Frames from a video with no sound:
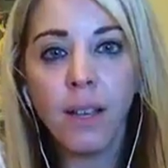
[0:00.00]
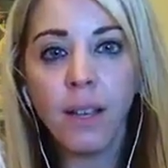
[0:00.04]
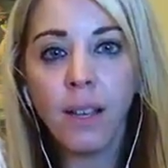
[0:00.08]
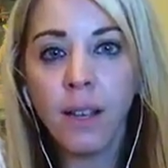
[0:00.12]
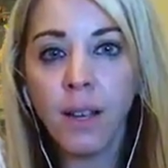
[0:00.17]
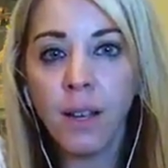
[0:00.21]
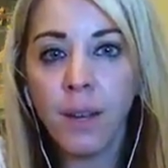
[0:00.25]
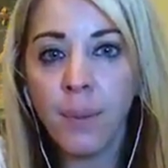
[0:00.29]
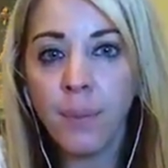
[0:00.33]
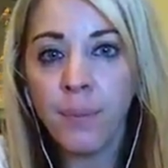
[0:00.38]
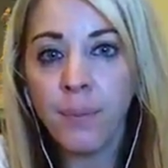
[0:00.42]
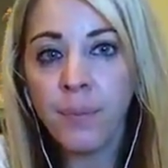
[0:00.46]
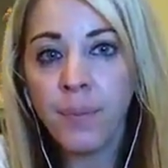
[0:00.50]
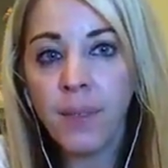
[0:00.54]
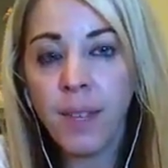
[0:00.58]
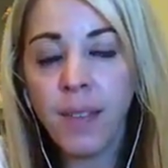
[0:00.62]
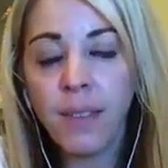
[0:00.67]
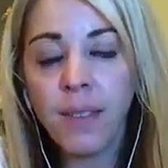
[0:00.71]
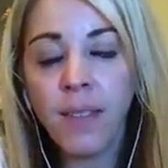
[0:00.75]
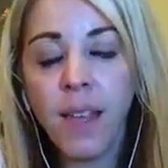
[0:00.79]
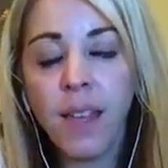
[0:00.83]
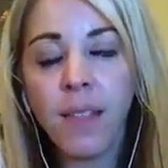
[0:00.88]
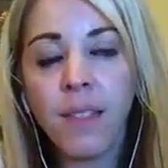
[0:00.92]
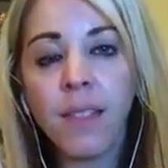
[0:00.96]

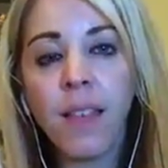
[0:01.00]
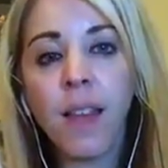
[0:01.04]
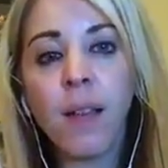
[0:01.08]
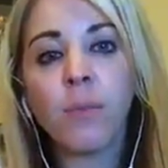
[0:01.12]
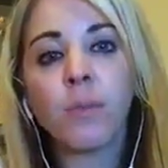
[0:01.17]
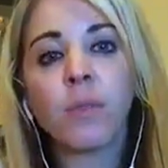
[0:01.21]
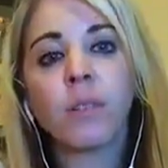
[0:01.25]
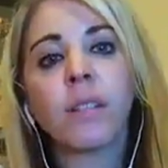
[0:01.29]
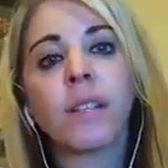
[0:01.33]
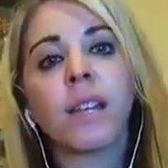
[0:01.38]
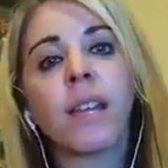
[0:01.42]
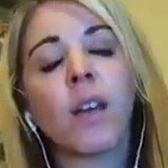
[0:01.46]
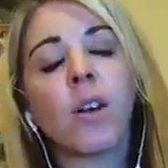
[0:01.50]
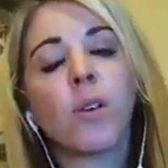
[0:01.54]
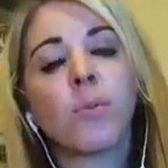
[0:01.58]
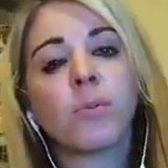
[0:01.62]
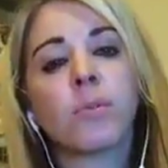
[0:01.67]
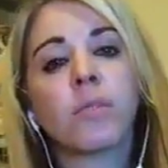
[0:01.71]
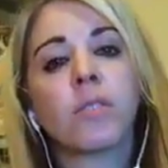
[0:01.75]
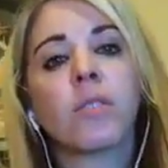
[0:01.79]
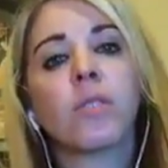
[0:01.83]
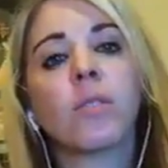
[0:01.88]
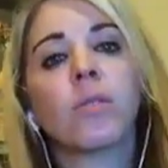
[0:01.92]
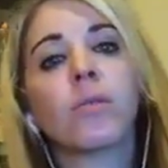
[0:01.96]
And that really
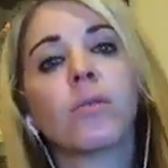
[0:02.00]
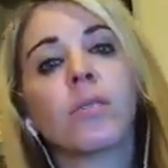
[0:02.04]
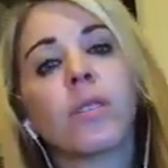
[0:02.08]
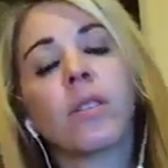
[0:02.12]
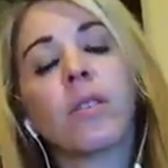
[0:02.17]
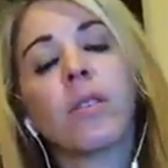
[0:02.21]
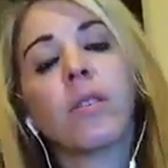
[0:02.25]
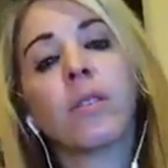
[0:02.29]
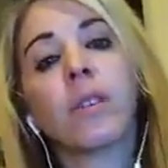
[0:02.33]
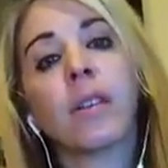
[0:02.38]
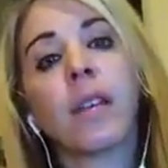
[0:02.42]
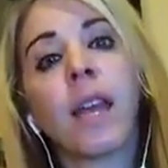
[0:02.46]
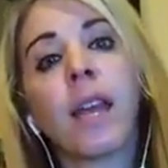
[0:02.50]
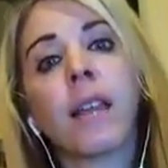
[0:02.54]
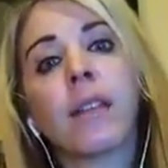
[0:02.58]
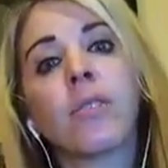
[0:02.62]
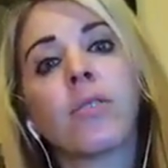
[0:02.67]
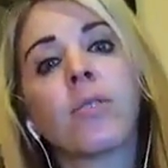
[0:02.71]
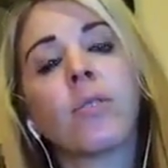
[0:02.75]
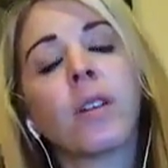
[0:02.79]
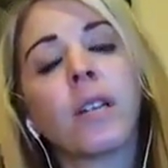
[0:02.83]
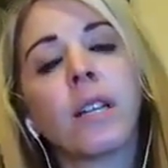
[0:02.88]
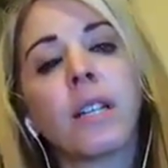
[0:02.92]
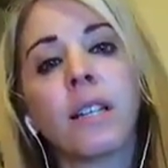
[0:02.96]
helps to, again,
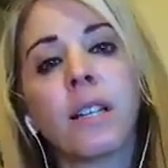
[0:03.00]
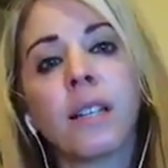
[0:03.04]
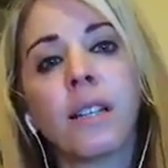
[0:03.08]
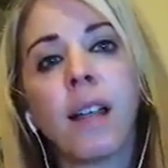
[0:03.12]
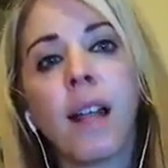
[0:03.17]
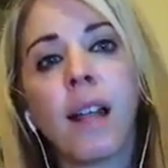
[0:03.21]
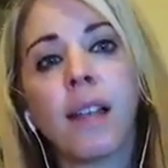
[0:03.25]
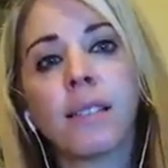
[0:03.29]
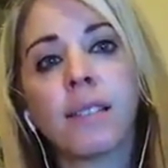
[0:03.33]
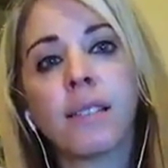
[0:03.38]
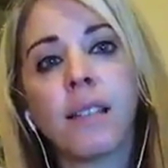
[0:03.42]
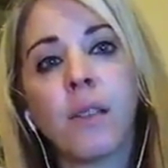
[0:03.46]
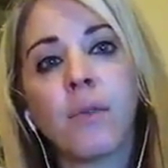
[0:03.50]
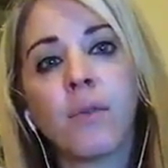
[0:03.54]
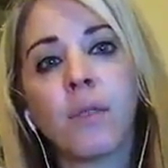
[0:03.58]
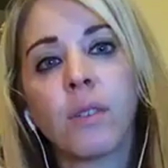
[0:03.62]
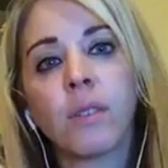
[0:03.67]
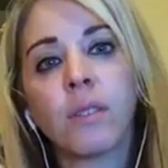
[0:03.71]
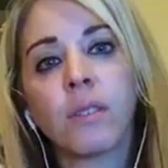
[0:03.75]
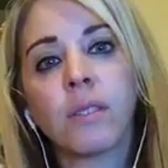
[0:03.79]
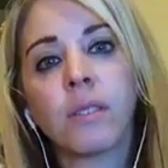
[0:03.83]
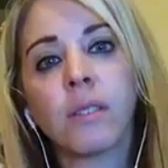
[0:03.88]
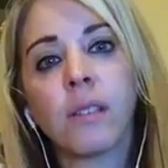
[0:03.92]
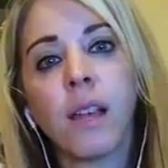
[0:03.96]
creating an asset
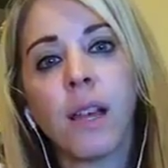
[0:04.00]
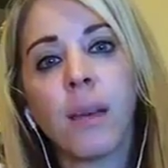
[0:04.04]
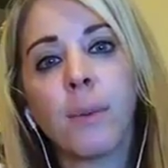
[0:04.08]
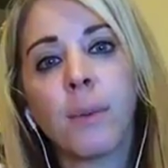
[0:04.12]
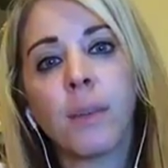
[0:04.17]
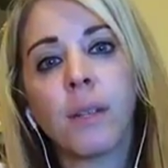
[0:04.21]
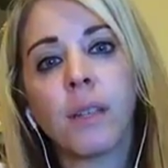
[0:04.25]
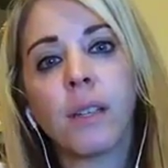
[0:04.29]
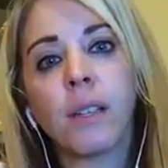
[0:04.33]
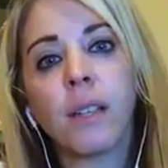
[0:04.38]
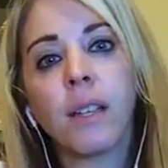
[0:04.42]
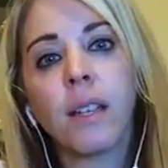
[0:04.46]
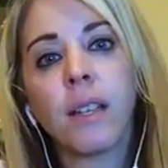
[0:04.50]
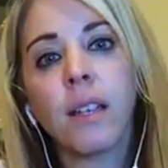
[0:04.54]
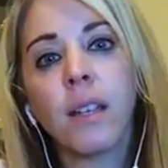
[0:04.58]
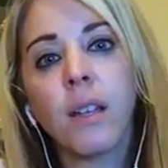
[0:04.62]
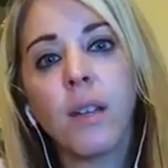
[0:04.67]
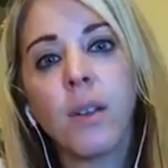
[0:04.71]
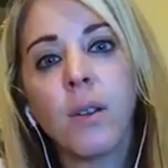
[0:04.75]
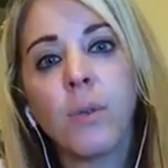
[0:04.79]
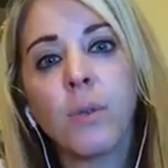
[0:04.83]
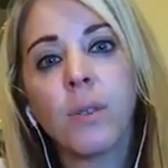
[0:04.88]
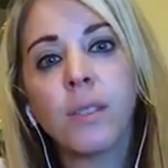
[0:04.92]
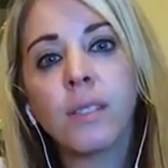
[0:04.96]
versus a liability.
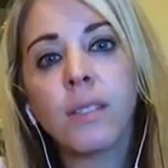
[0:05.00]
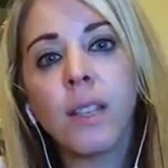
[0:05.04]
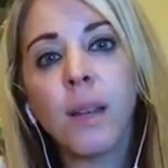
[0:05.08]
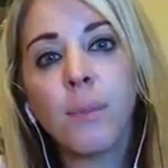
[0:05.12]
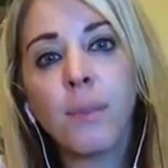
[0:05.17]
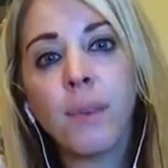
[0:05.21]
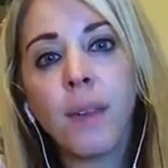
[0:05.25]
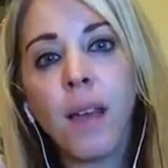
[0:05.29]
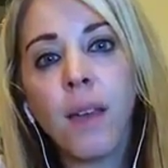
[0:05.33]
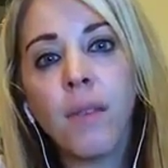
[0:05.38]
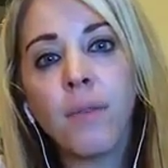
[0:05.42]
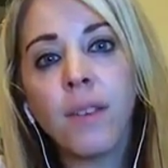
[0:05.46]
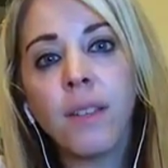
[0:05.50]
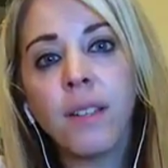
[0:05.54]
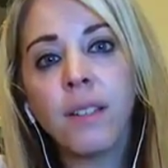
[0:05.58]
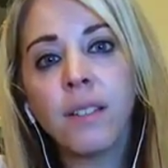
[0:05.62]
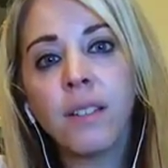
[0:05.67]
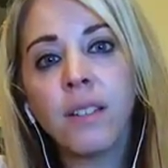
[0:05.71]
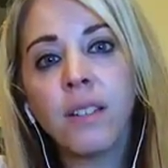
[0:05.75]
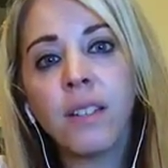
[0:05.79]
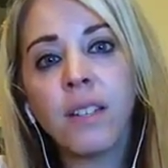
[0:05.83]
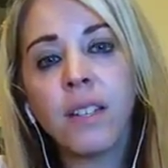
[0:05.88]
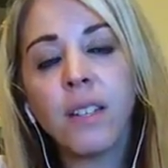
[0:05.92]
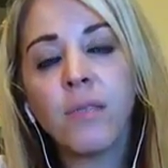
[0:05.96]
What's up, Kevin?
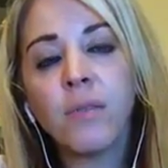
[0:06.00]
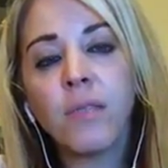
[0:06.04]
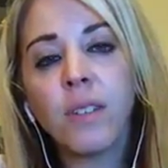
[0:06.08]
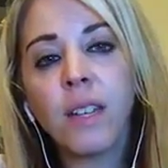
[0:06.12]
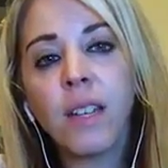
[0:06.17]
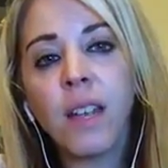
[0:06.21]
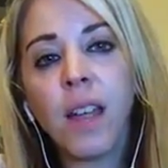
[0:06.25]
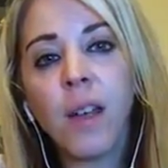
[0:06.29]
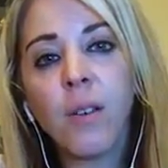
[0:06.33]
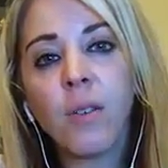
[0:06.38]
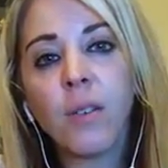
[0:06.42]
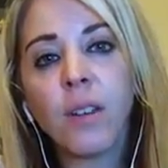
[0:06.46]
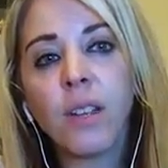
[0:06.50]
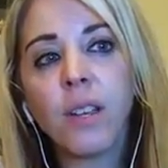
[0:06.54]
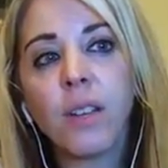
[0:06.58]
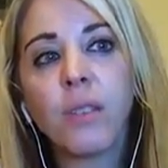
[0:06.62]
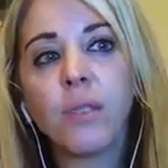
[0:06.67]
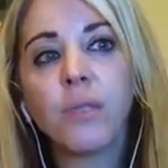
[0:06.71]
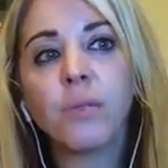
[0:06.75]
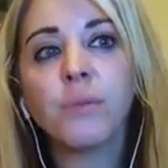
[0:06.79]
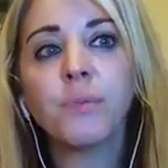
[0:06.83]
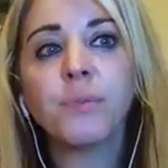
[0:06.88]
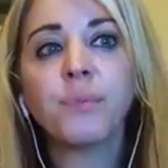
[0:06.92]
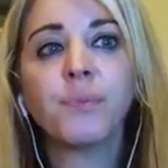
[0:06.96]
Good evening. How are
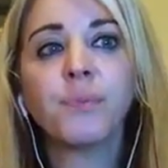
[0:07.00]
you?